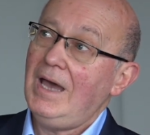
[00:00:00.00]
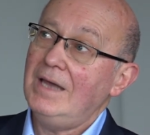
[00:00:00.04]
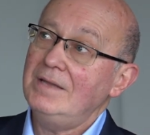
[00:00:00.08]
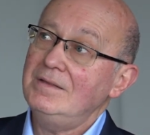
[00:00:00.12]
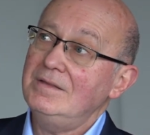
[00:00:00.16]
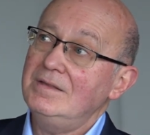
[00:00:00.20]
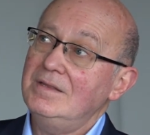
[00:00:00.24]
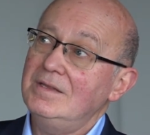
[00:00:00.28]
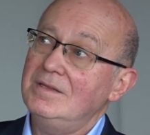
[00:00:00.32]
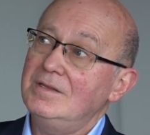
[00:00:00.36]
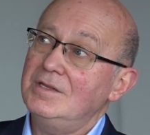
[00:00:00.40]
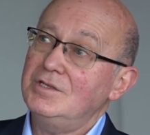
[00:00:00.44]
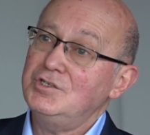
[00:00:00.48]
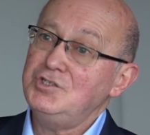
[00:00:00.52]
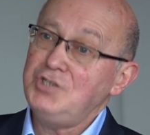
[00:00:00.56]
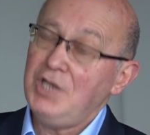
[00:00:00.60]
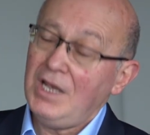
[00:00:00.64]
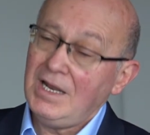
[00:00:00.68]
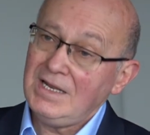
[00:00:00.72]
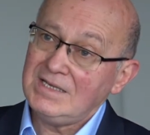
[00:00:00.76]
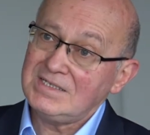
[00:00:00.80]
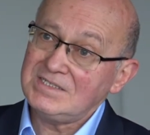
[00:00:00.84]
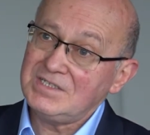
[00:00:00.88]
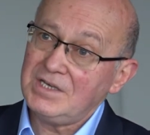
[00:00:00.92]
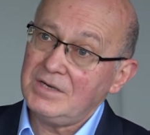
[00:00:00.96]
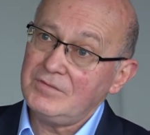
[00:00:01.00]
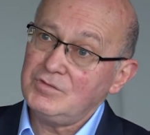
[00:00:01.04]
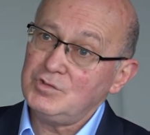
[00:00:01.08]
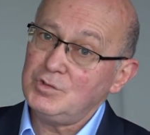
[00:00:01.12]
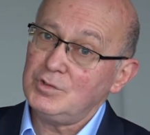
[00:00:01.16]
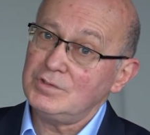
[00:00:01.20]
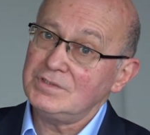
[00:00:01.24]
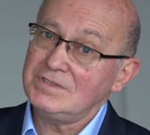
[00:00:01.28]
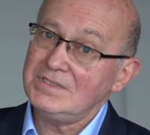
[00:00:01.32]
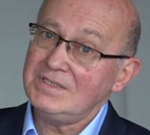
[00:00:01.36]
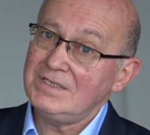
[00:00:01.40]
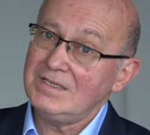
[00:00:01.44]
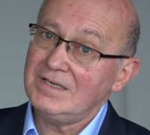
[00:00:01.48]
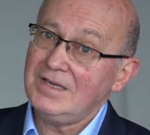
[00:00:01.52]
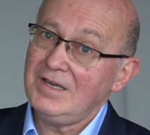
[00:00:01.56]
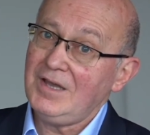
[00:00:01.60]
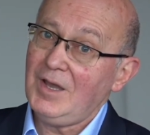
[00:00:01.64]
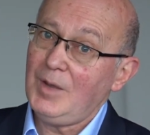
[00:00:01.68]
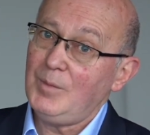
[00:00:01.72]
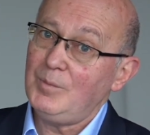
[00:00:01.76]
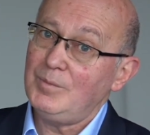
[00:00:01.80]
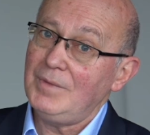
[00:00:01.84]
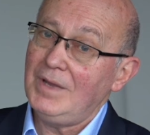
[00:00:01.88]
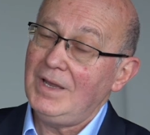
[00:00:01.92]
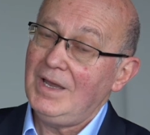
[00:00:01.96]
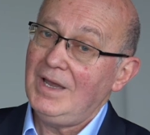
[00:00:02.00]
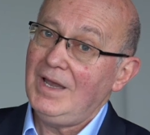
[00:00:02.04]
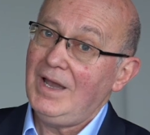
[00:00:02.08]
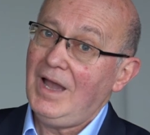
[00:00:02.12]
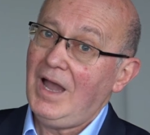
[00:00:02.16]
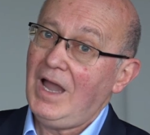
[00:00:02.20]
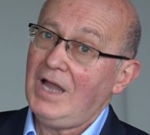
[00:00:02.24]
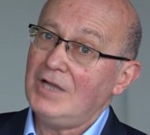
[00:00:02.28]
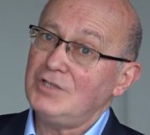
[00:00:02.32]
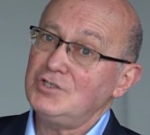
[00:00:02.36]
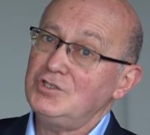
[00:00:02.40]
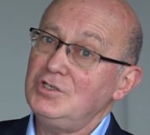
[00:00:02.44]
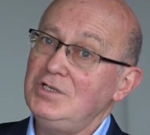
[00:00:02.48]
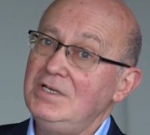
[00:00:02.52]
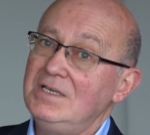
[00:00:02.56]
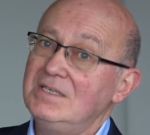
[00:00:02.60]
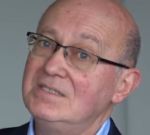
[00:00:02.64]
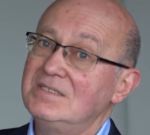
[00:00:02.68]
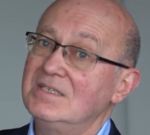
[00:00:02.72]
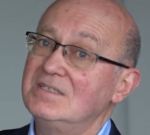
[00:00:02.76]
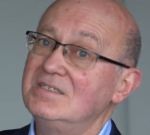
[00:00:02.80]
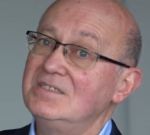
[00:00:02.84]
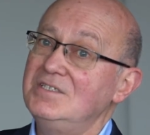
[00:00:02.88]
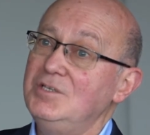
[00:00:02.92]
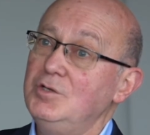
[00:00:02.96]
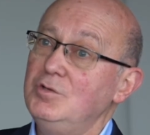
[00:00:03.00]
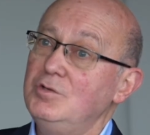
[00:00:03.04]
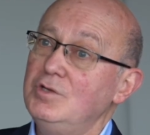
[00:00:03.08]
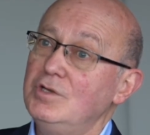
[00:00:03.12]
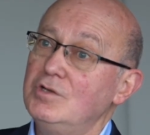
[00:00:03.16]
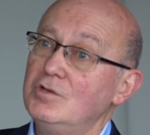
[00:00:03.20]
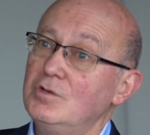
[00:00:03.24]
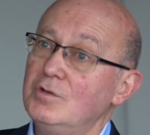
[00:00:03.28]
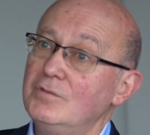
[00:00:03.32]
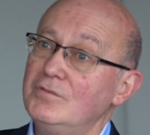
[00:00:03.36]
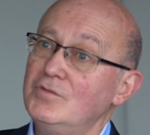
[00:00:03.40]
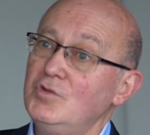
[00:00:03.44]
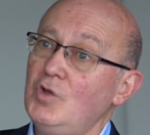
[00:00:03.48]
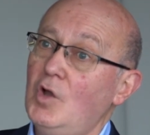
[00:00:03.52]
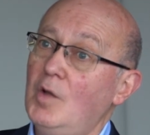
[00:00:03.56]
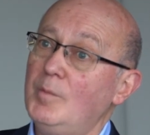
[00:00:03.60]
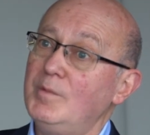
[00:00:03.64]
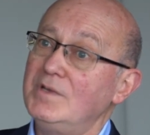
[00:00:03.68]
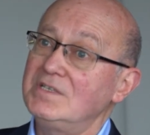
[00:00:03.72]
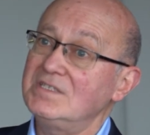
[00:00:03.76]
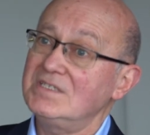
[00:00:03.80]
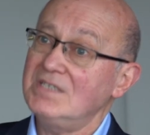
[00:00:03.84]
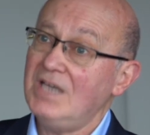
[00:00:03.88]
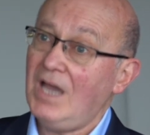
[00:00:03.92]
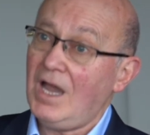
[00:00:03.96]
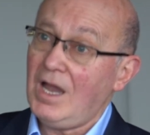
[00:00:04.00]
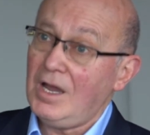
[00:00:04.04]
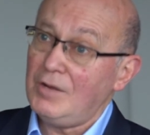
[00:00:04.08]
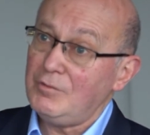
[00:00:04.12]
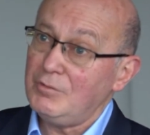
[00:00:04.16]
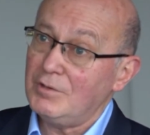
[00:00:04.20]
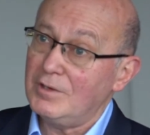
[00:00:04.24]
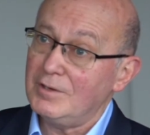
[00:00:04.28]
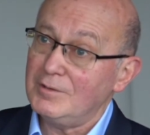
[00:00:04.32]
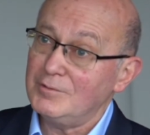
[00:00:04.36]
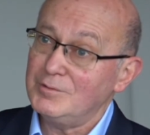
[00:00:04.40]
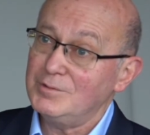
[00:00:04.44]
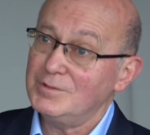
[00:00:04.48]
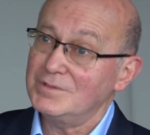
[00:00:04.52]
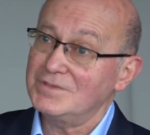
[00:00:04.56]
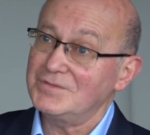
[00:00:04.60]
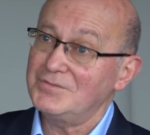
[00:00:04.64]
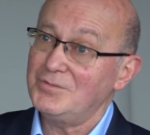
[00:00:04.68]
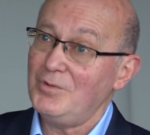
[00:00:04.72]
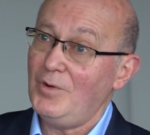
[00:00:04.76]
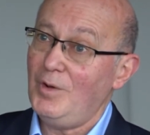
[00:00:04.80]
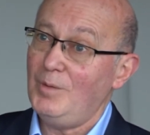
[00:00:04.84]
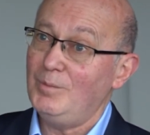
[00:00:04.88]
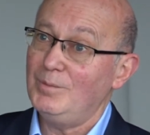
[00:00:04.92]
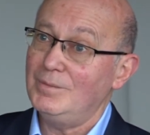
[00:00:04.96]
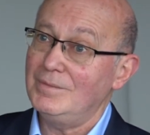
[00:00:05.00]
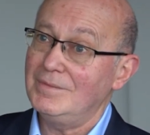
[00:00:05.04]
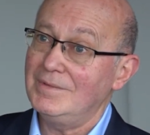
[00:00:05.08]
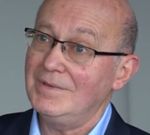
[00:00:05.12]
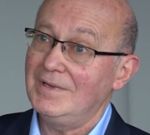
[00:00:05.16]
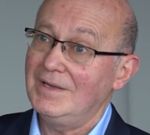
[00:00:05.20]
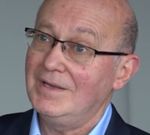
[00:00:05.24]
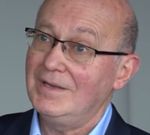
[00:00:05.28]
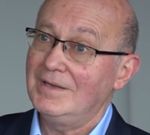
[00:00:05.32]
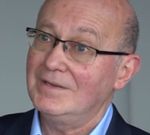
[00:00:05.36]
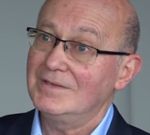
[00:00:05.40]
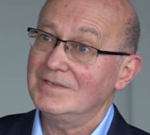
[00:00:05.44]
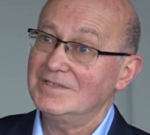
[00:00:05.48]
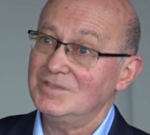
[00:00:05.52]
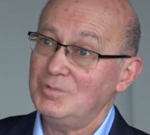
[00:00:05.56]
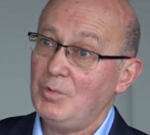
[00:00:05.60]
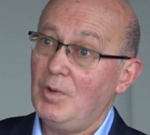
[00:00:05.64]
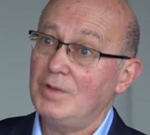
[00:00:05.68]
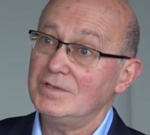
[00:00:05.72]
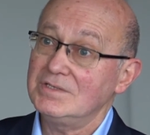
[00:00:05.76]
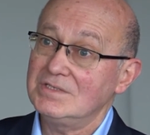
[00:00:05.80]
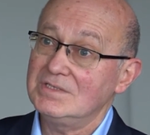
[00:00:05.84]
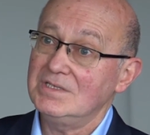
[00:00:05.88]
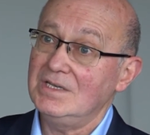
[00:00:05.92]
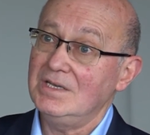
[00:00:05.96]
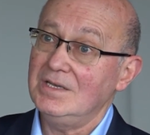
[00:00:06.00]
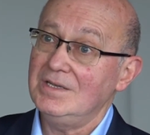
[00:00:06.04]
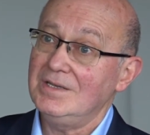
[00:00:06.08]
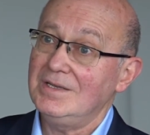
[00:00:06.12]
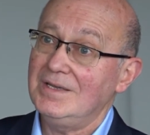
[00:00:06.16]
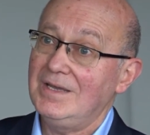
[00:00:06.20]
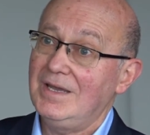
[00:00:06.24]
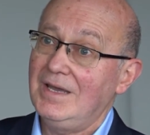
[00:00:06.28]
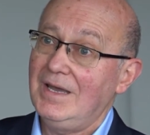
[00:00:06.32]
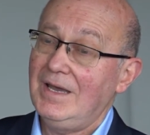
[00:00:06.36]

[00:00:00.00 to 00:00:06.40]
And the cellist I've chosen to come actually is a student of Thomas Karl, who's from Swansea.